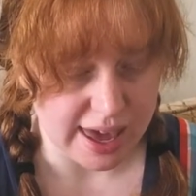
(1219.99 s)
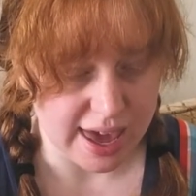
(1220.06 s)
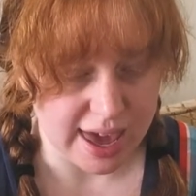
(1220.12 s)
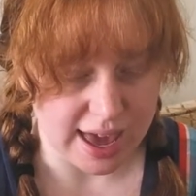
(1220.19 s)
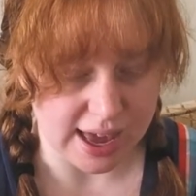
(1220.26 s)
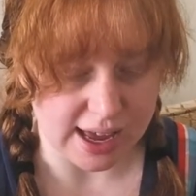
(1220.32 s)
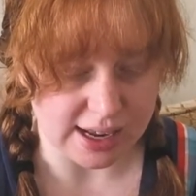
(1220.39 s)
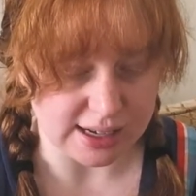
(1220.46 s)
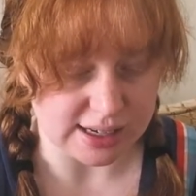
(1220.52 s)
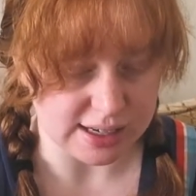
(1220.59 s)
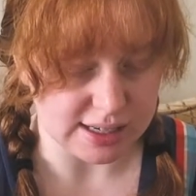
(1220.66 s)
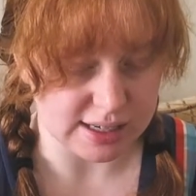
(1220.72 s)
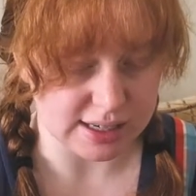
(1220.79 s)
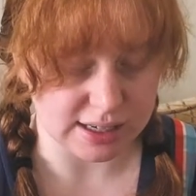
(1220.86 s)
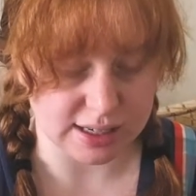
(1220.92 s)

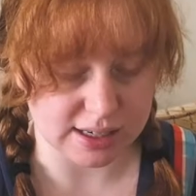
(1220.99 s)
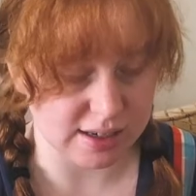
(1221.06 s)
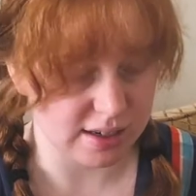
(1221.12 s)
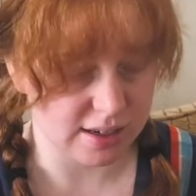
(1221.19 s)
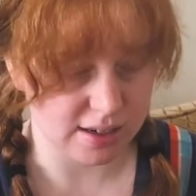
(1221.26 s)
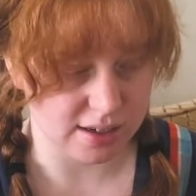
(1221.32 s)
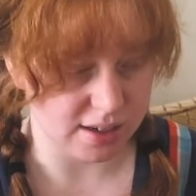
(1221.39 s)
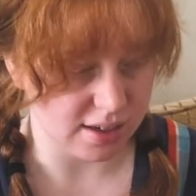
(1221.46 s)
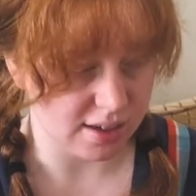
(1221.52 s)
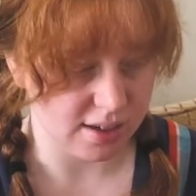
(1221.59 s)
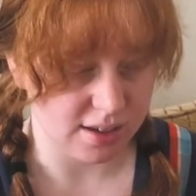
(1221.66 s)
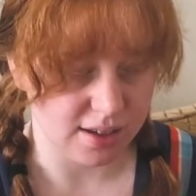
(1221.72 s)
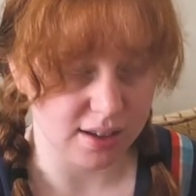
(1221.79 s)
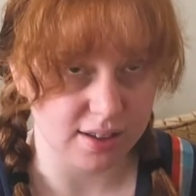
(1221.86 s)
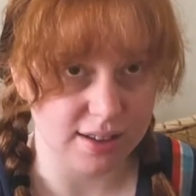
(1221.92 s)
And
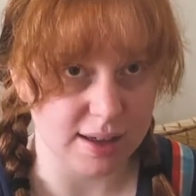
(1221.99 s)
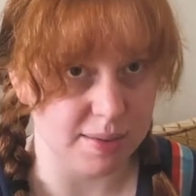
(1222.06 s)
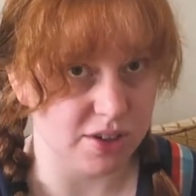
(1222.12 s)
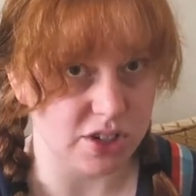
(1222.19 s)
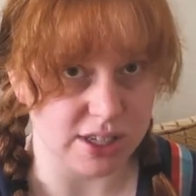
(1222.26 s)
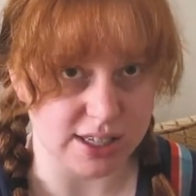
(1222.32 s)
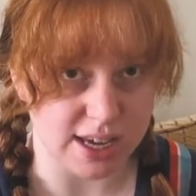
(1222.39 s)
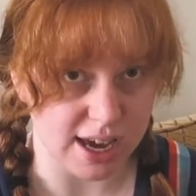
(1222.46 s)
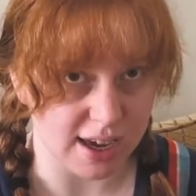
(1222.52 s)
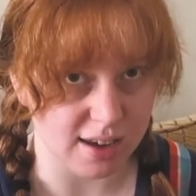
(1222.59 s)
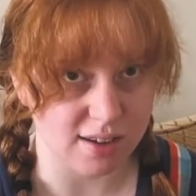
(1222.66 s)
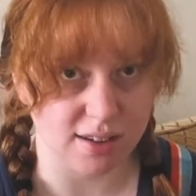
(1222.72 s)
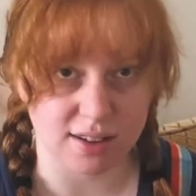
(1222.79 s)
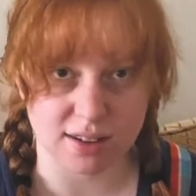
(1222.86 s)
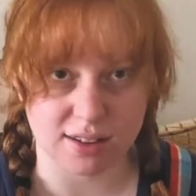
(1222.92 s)
let me just say,
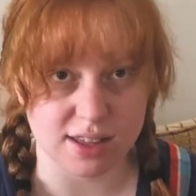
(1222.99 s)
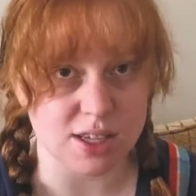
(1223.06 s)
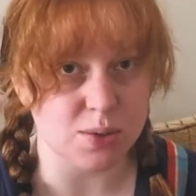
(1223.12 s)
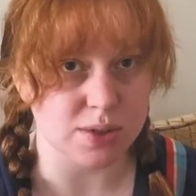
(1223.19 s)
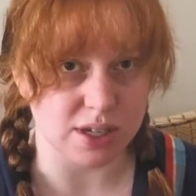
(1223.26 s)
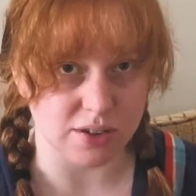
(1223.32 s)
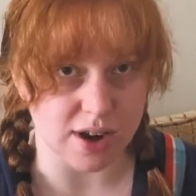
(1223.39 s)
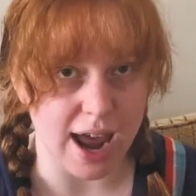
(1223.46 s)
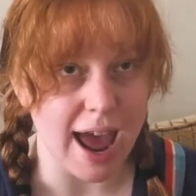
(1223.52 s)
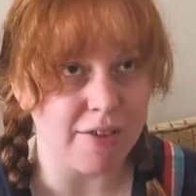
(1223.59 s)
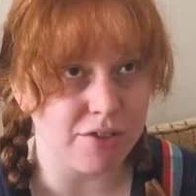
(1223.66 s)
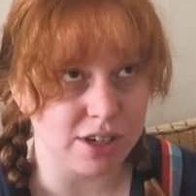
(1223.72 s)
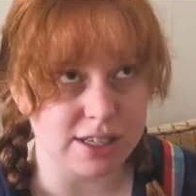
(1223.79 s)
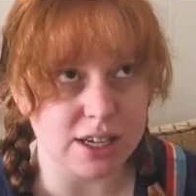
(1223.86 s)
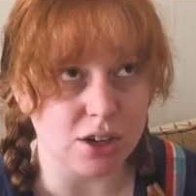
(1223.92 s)
this was incredible.
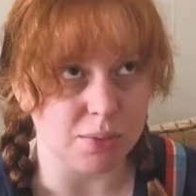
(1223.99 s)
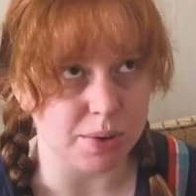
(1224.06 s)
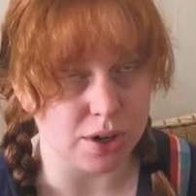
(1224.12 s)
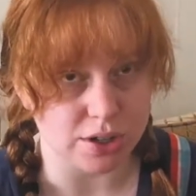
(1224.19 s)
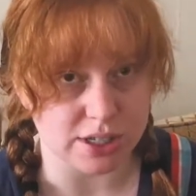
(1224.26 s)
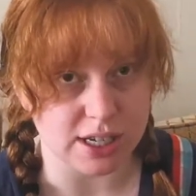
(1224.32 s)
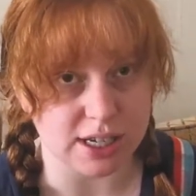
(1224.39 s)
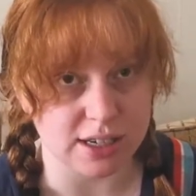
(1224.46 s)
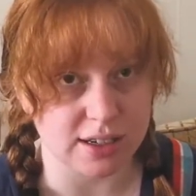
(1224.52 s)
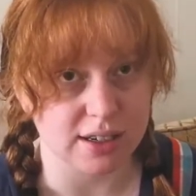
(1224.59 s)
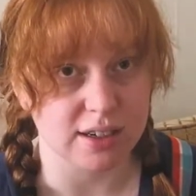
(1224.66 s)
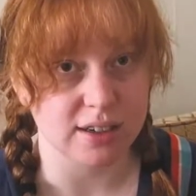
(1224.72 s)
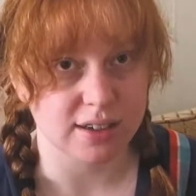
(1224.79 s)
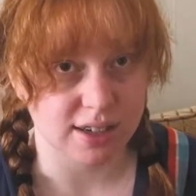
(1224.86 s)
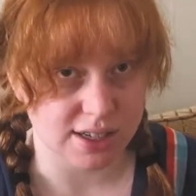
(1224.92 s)
Every single person
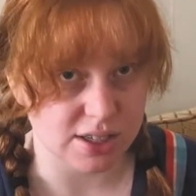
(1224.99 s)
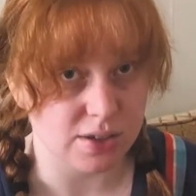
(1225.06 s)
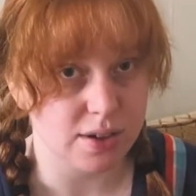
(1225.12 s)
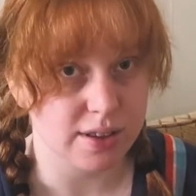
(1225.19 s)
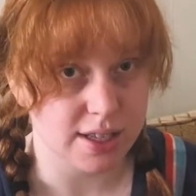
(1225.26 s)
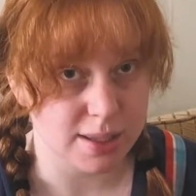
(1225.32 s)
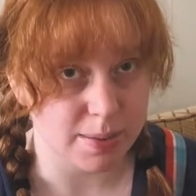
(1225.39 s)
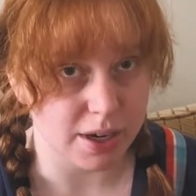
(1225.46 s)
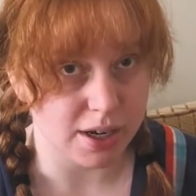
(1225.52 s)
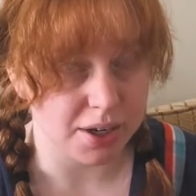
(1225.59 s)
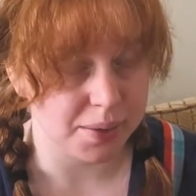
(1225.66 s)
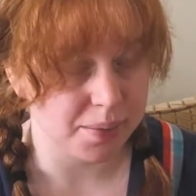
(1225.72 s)
needs to read this book.